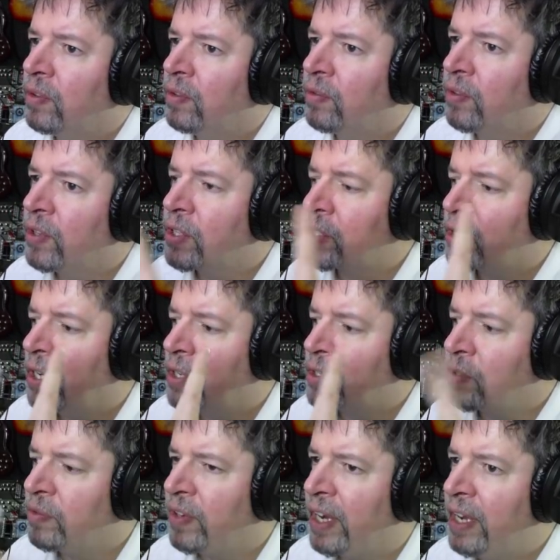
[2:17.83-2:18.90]
first
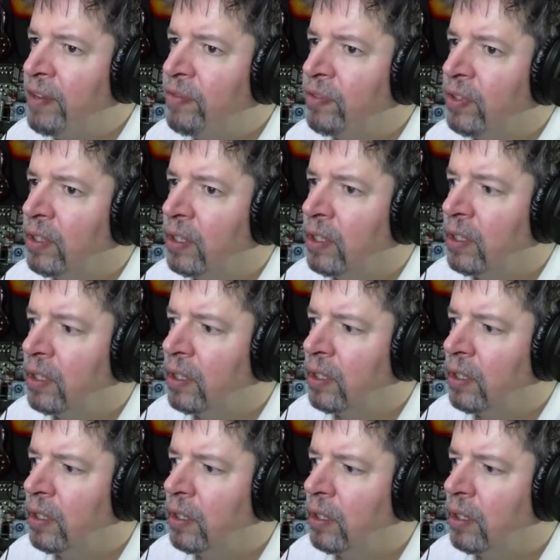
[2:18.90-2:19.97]
console five.
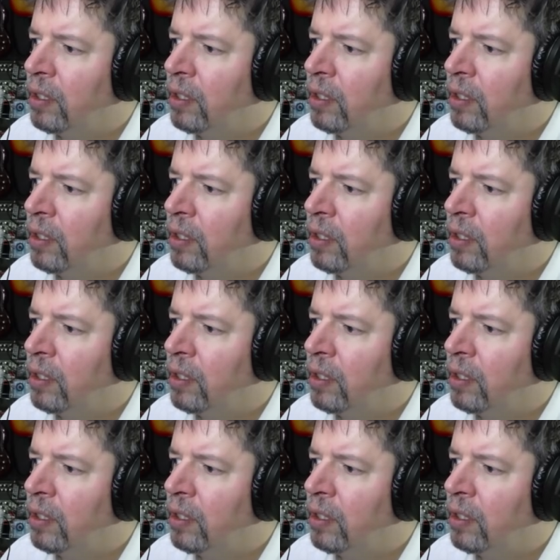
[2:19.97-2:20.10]
Then